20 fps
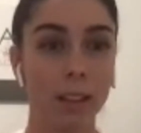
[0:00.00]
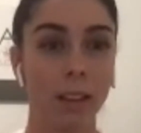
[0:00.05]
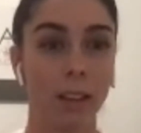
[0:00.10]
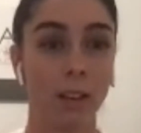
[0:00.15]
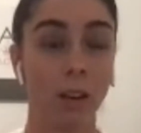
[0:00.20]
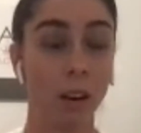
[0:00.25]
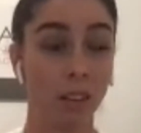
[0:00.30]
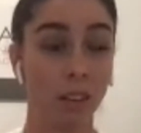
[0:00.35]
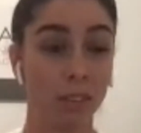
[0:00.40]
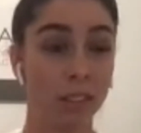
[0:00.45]
and
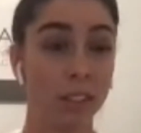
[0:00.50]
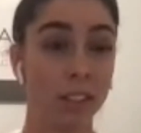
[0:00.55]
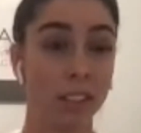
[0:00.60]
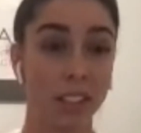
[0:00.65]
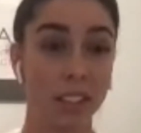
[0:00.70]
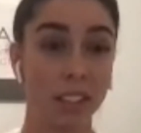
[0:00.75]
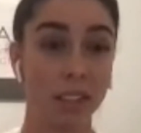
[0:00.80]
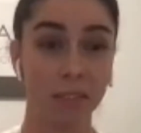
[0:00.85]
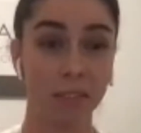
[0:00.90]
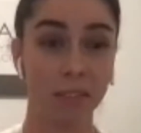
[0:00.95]
often
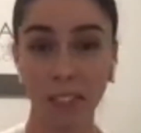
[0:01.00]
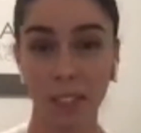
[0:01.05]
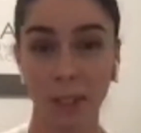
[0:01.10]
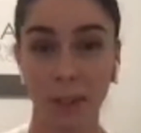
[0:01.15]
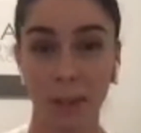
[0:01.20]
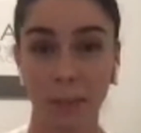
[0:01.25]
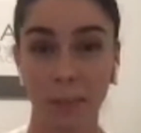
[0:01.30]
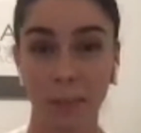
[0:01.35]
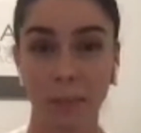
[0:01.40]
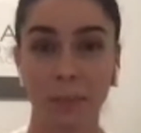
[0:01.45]
see in
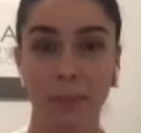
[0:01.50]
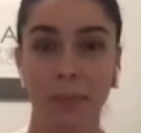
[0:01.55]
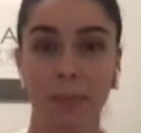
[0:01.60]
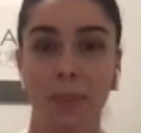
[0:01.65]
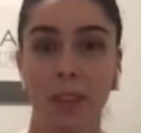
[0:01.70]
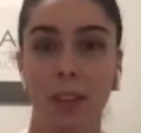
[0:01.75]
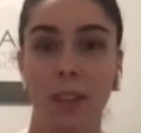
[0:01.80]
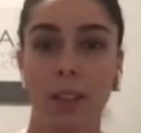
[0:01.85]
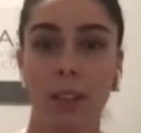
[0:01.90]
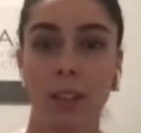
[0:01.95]
physio.
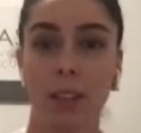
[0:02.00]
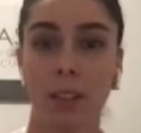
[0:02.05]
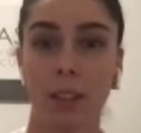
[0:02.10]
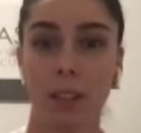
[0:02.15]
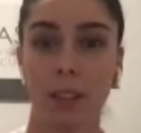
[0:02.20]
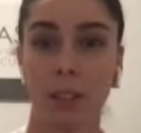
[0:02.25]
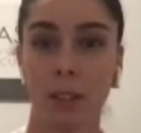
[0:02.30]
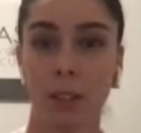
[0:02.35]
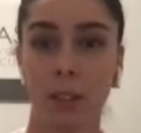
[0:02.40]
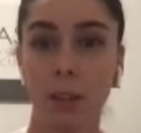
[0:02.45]

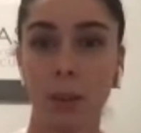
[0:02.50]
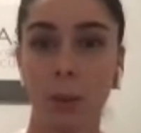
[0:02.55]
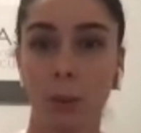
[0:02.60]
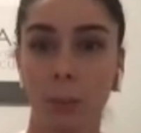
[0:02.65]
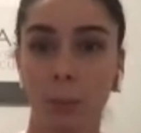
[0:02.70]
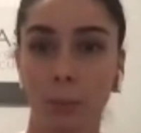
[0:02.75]
So